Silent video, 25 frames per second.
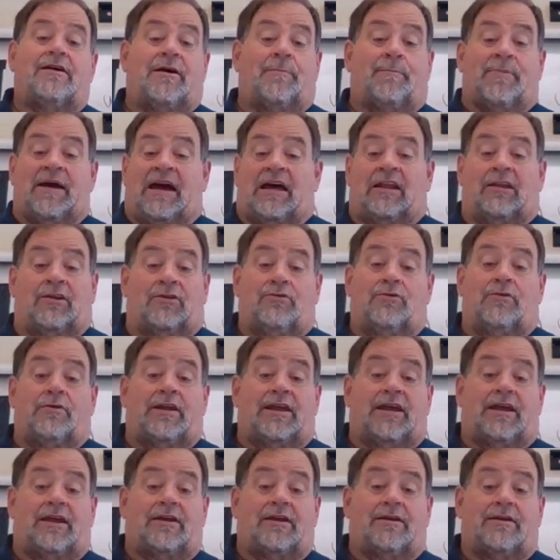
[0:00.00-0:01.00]
about
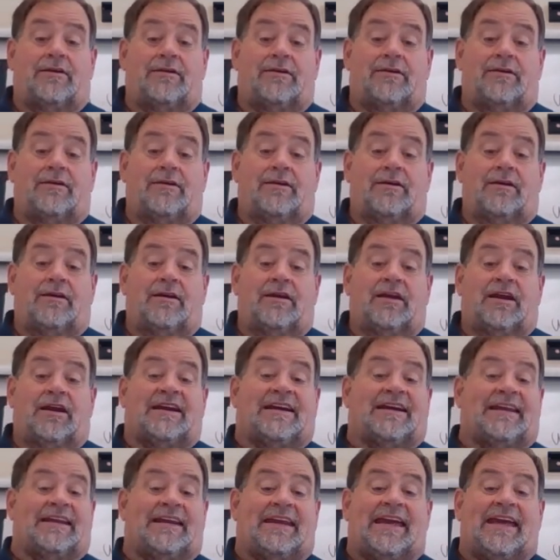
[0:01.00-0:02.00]
learning.
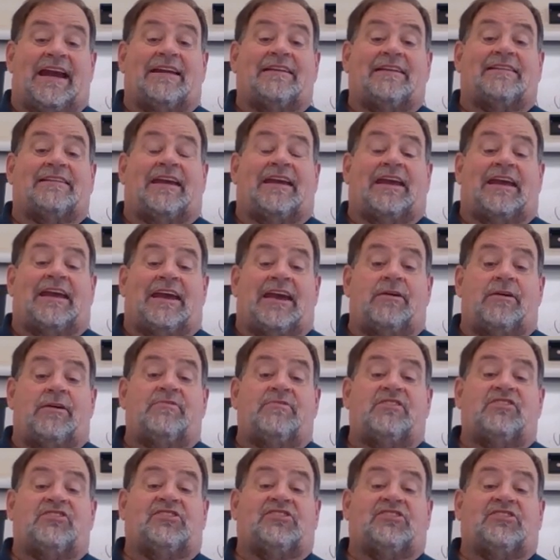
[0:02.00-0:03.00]
Connecting
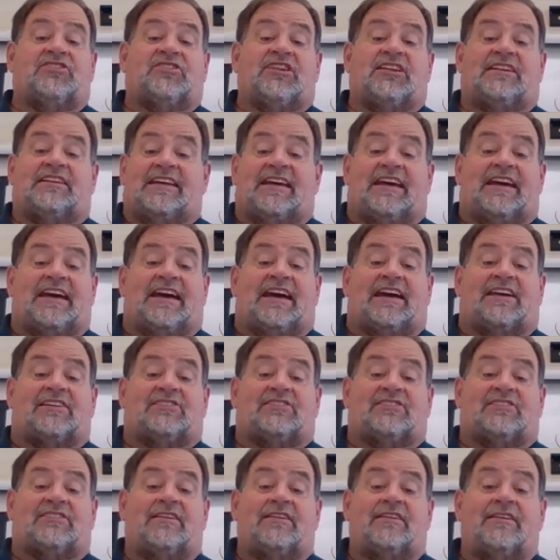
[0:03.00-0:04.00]
images and
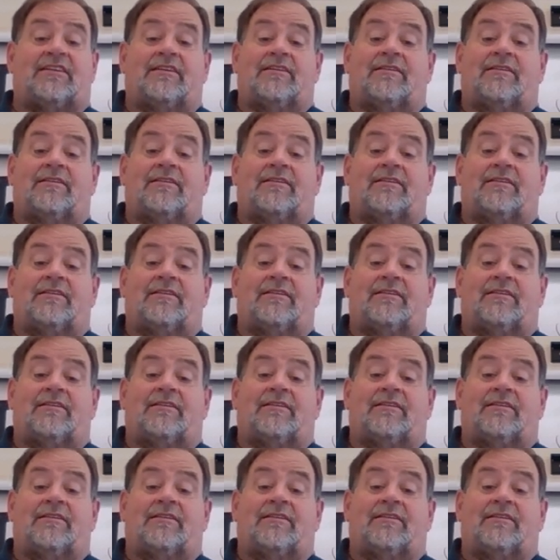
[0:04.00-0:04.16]
text